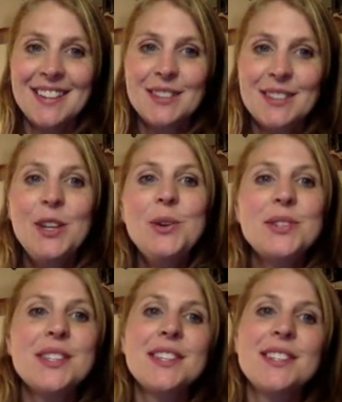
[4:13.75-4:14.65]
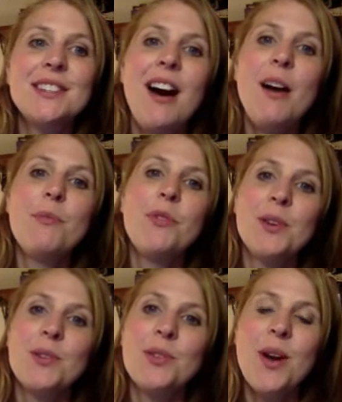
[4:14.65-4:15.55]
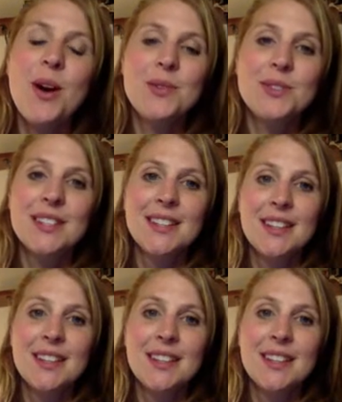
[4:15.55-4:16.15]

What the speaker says: Loose the stop from your throat.